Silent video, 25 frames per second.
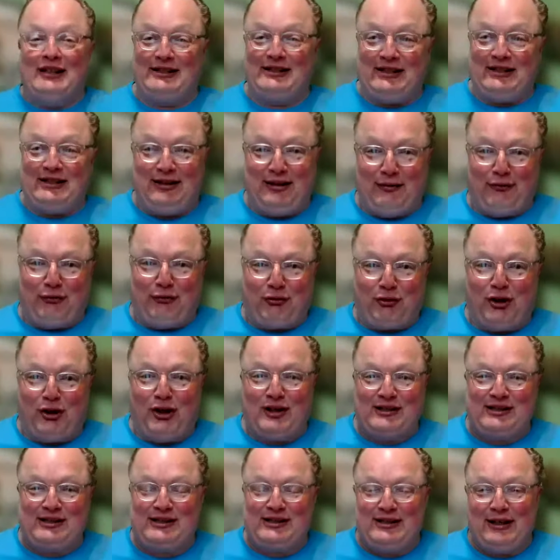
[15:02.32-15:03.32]
Doesn't the
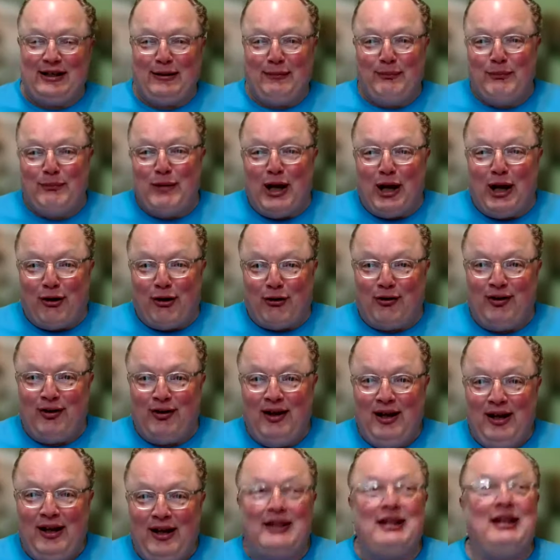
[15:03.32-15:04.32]
frosting melt?
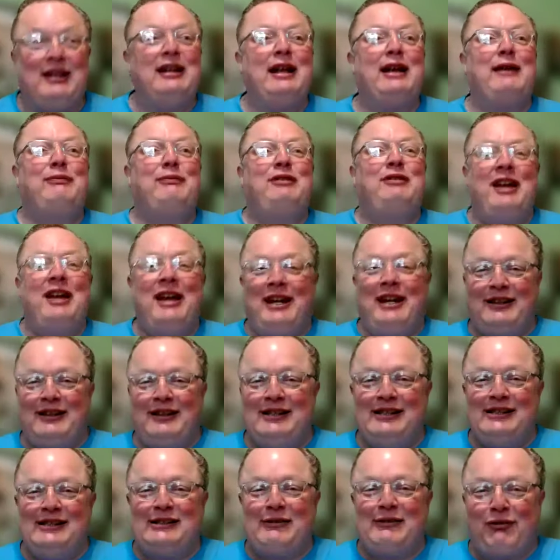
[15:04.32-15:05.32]
They
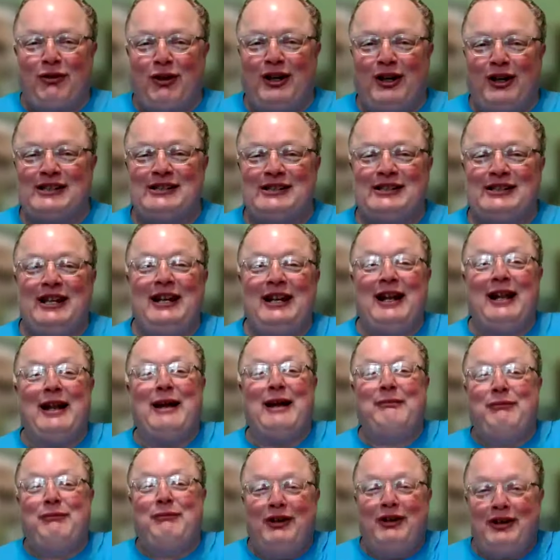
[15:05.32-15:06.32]
take this frosting
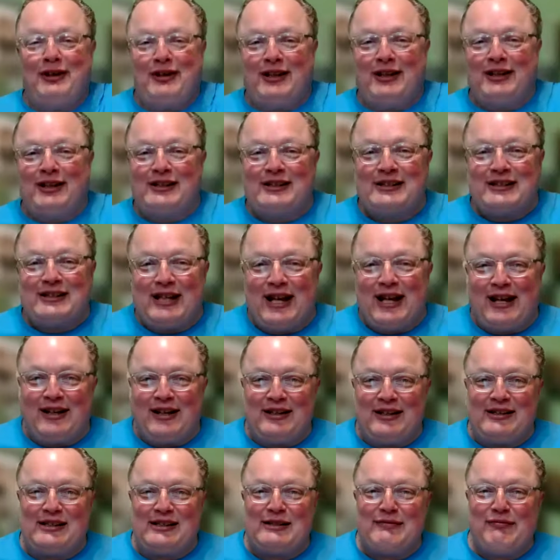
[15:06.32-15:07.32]
and they put it on the
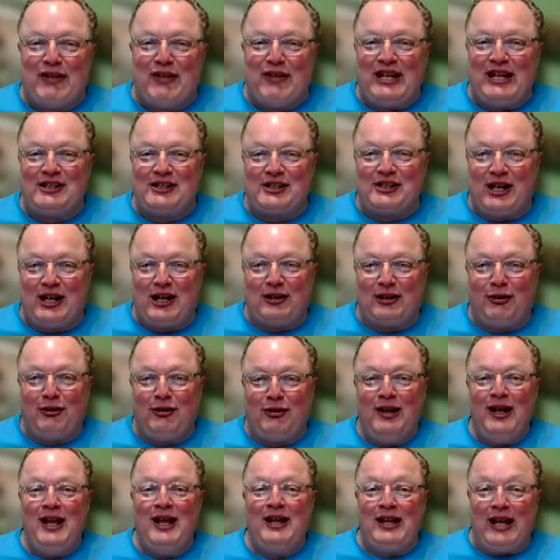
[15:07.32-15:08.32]
side of the space
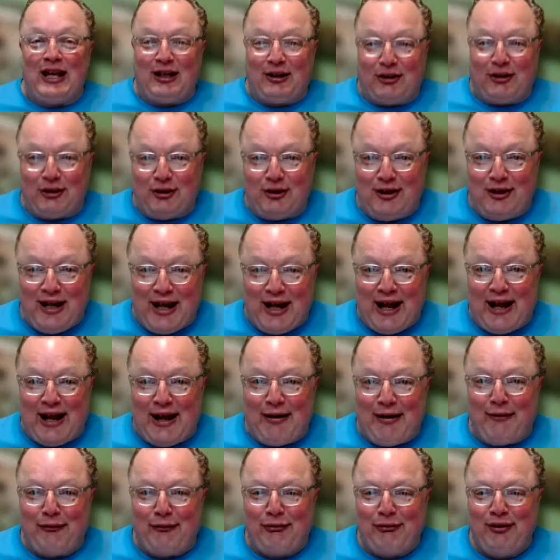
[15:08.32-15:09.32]
shuttle. Could
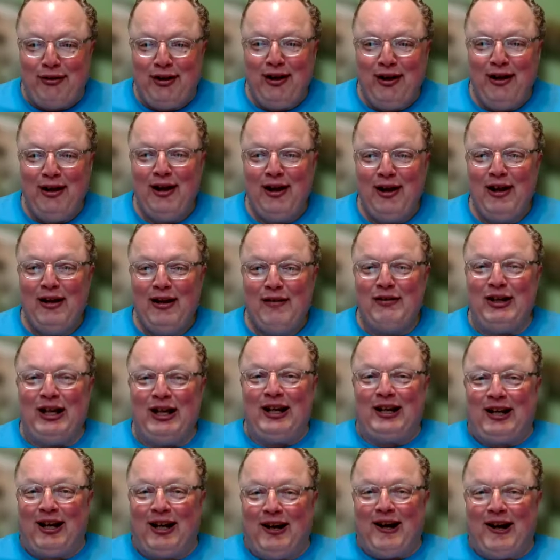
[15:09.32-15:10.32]
have.
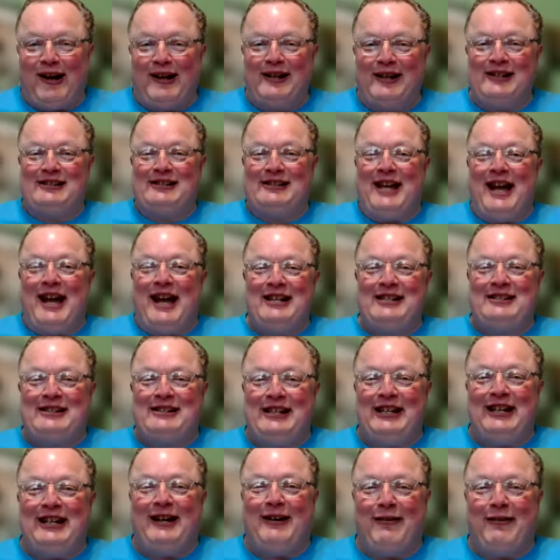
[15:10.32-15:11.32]
Gosh,
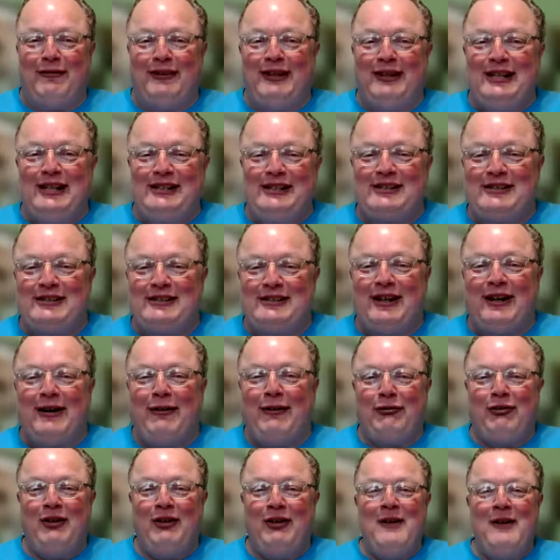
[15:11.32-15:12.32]
that's the only
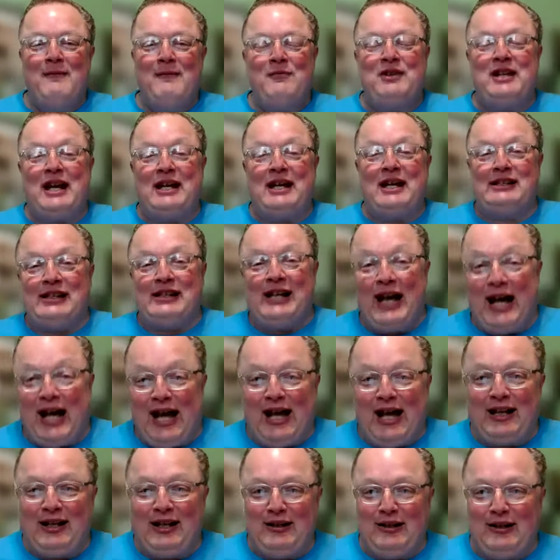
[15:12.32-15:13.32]
stuff that's
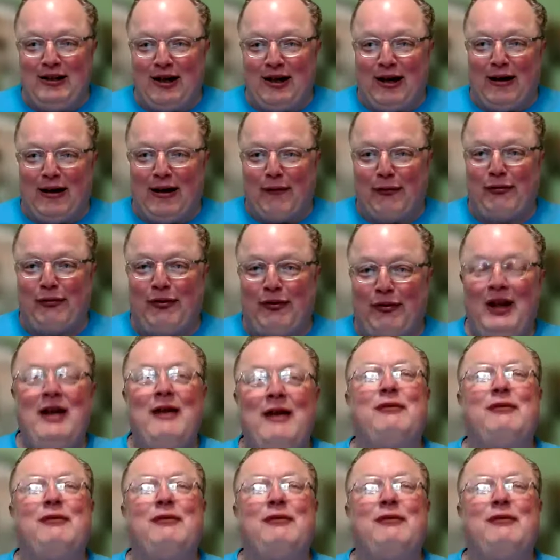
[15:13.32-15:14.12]
hot enough.